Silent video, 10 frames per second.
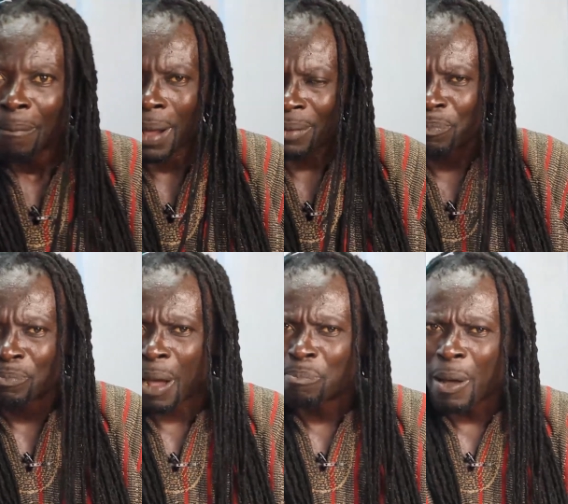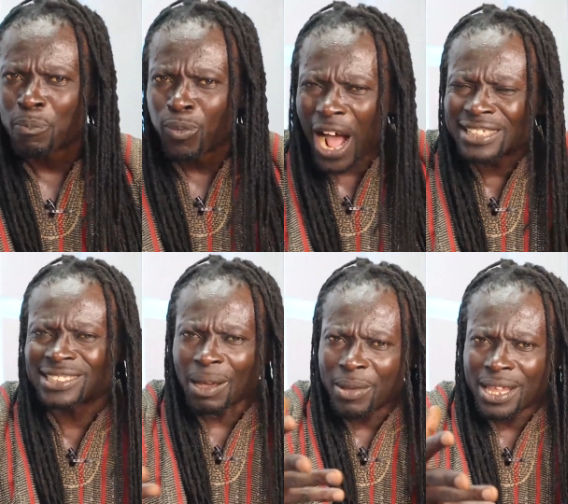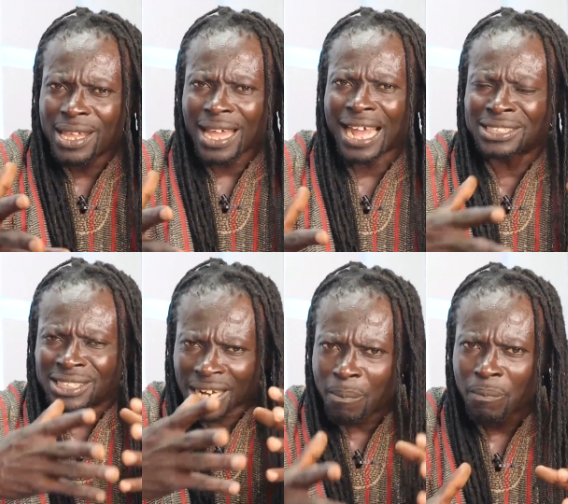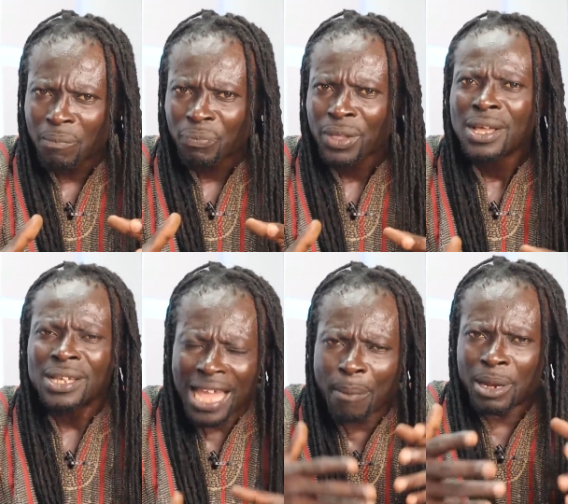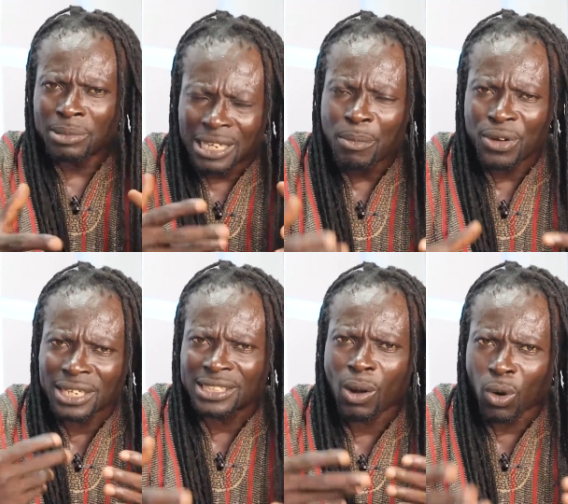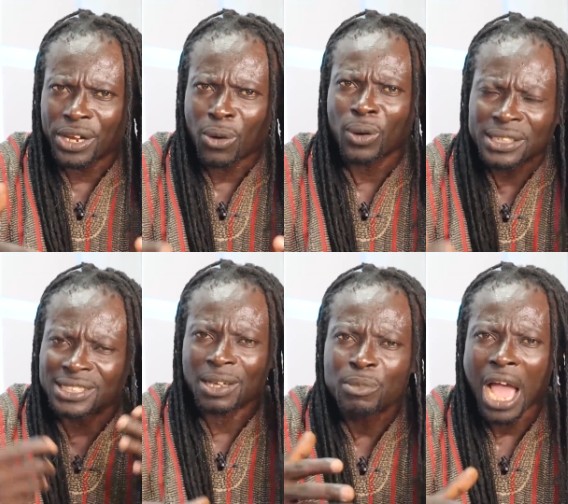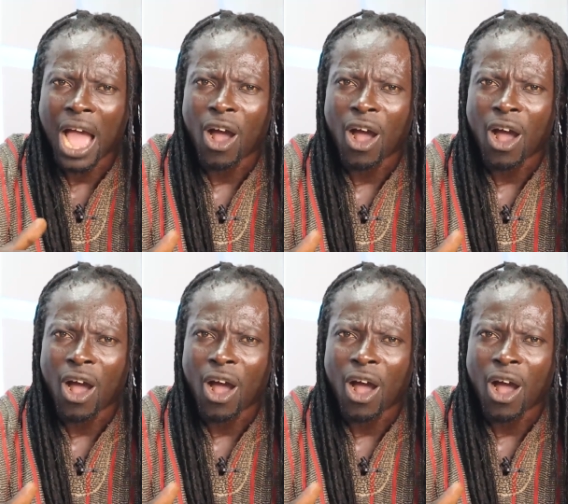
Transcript: My bib was semi at them. Yamin Semina Sako, dear create Timia,